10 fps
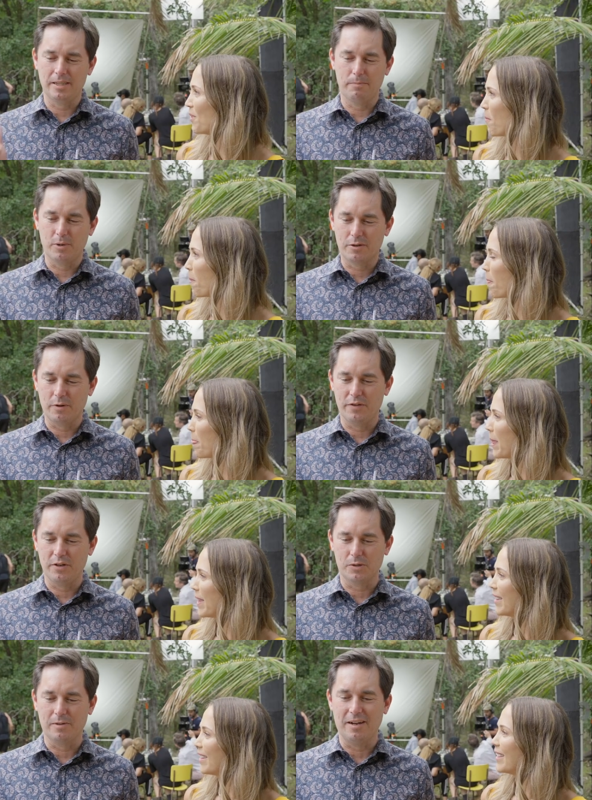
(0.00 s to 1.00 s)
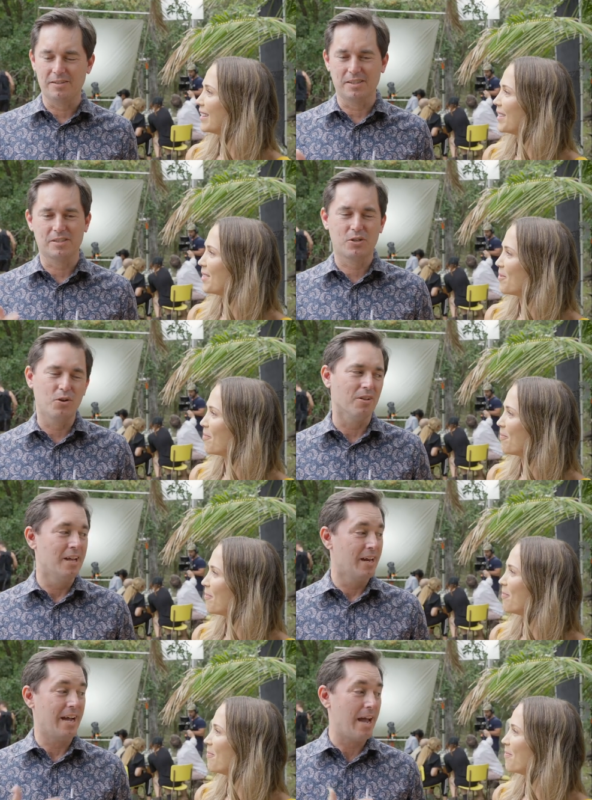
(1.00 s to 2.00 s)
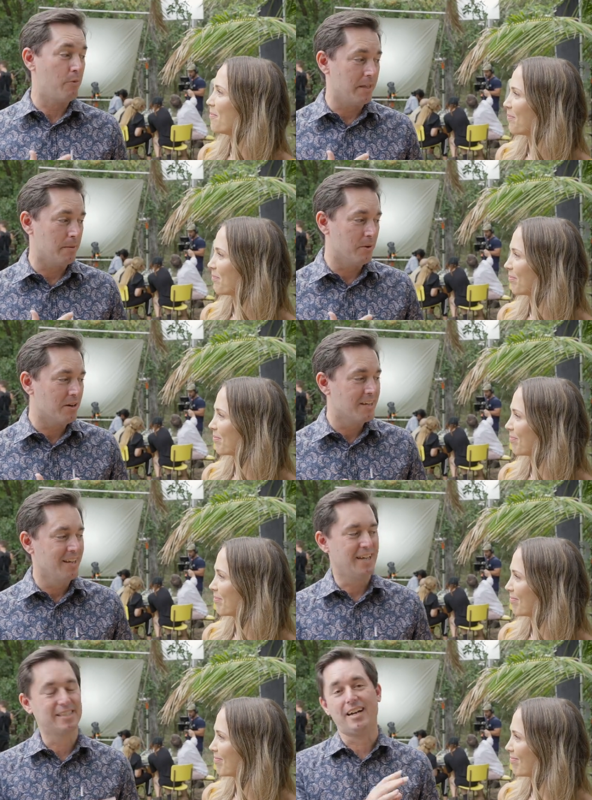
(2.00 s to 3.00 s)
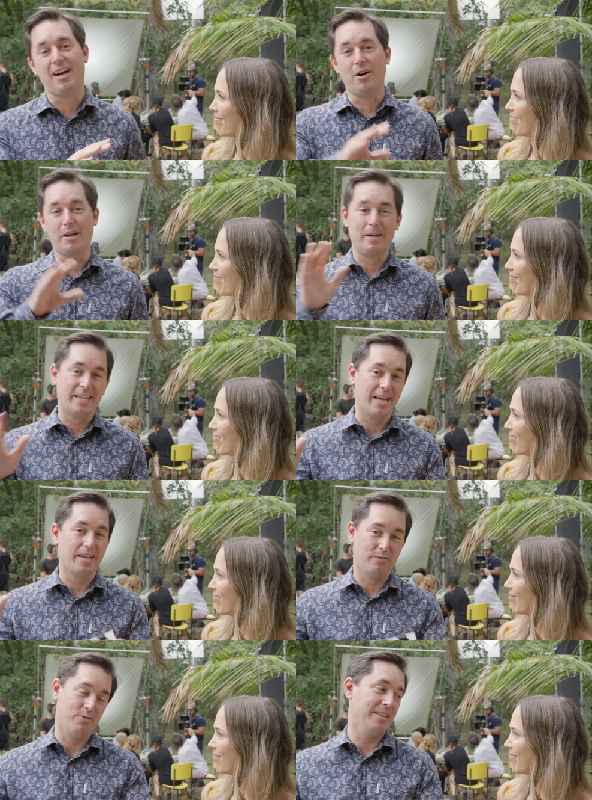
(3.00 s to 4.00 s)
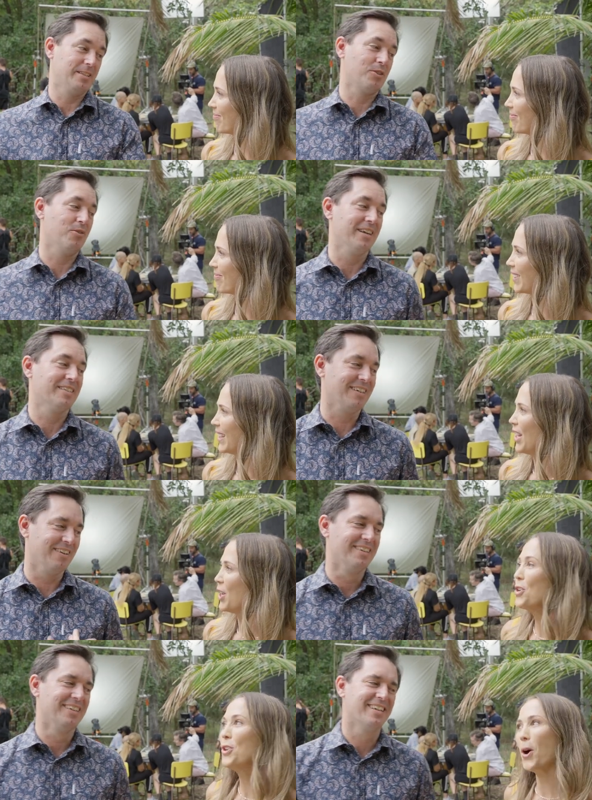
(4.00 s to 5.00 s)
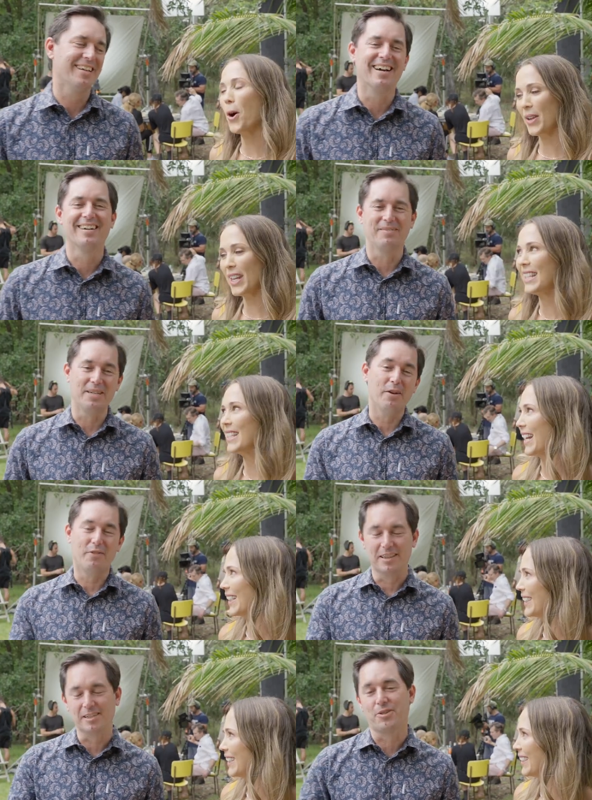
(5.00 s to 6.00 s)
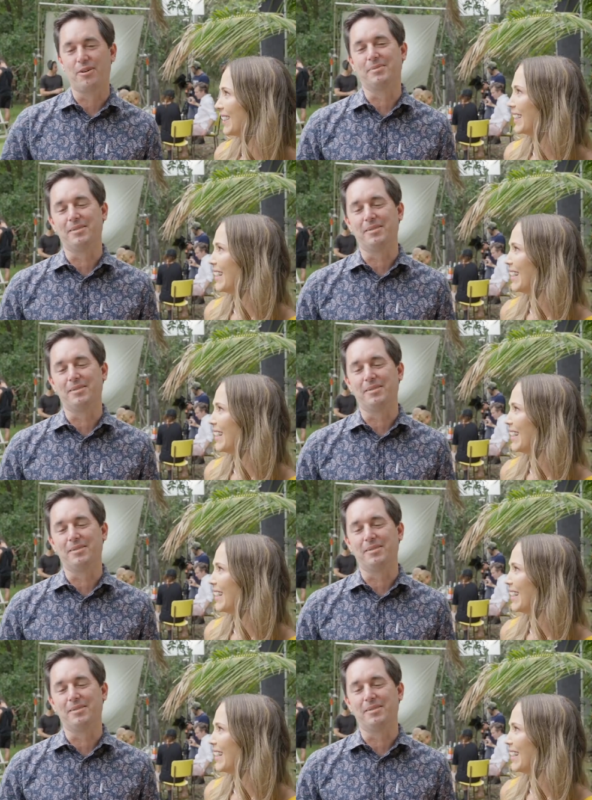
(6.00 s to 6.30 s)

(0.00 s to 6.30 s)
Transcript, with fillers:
Speaker 1: I did book reviews when I was at school and I hadn't read the book, I said, oh, I can't give away the story. So no, yeah, exactly. You've read the script,